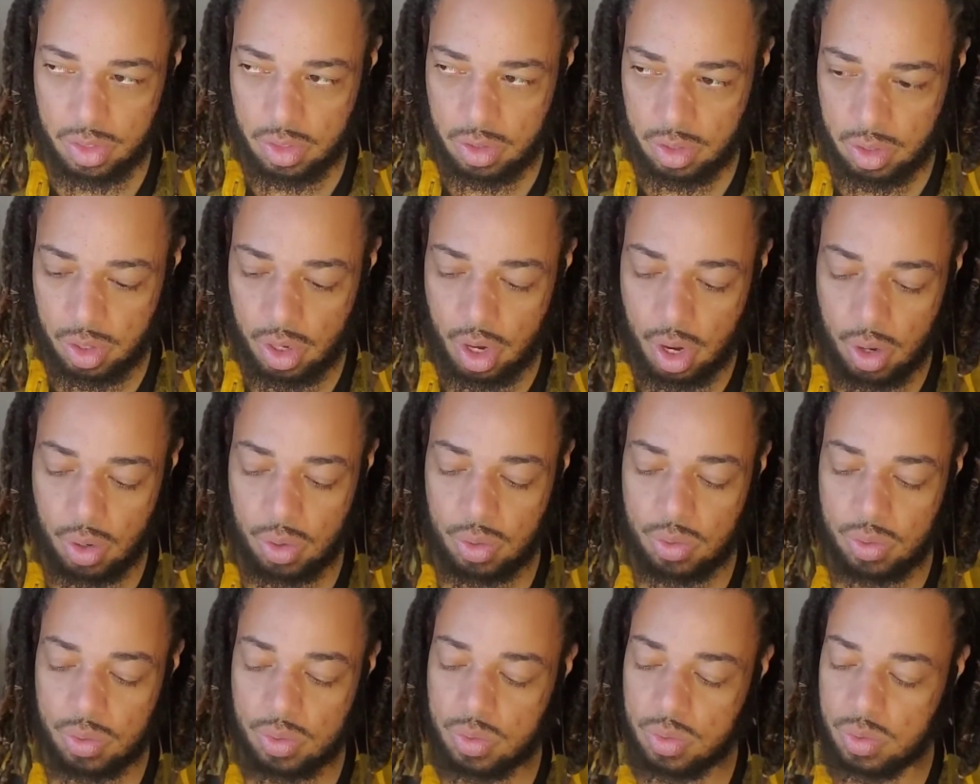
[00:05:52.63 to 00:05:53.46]
you
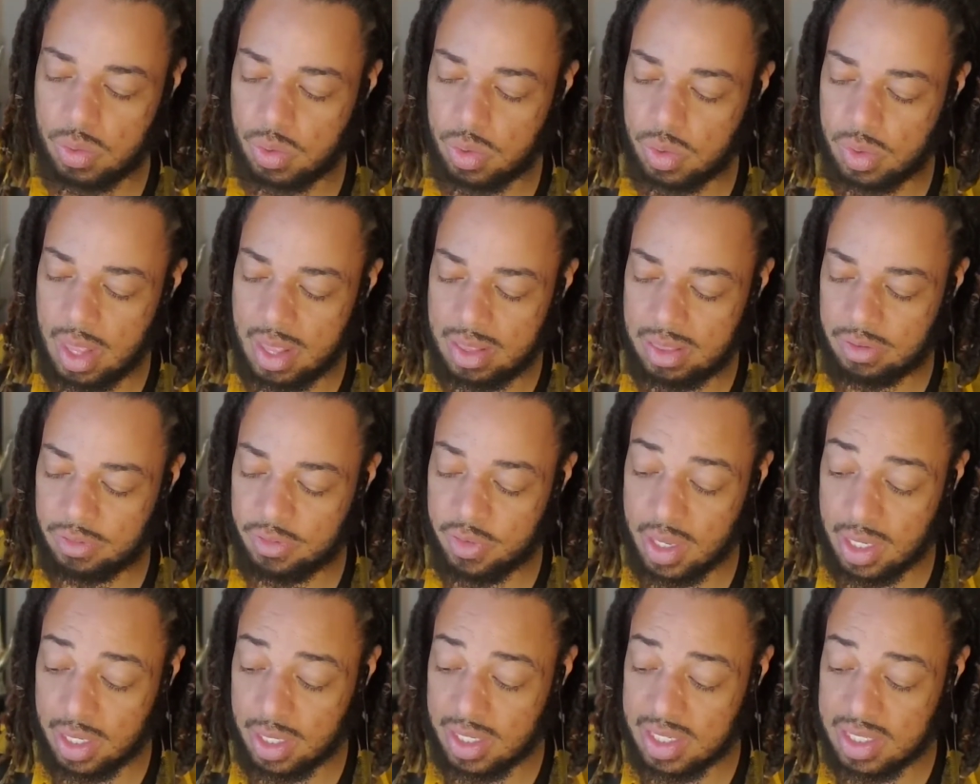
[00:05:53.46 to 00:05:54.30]
know, that the
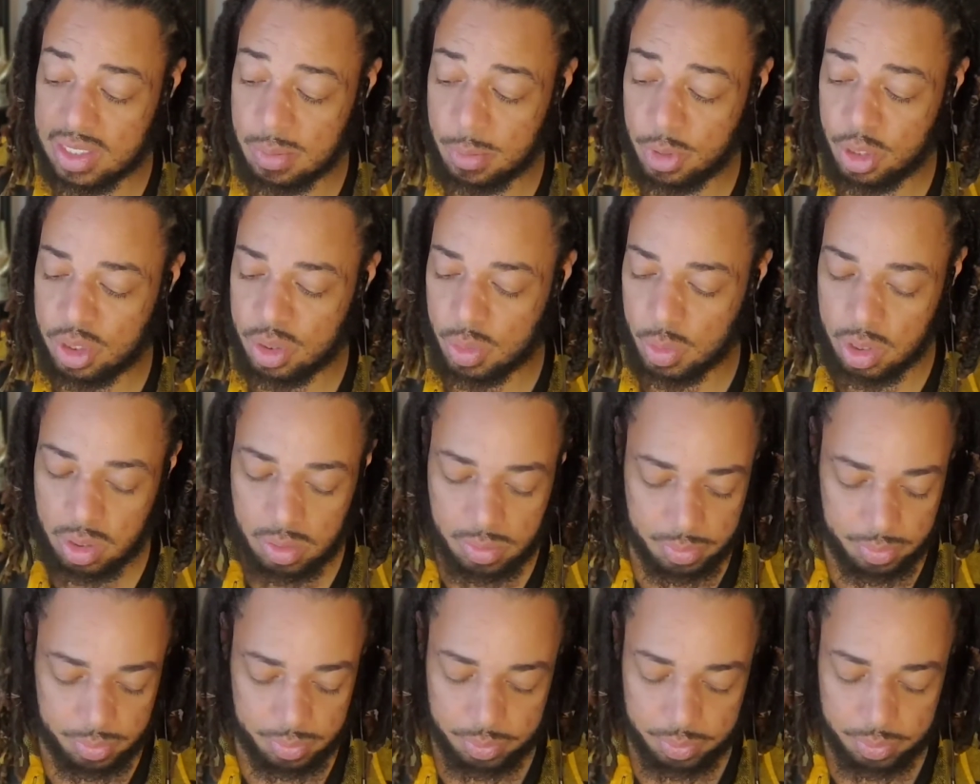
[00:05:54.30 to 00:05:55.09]
feeling is mutual.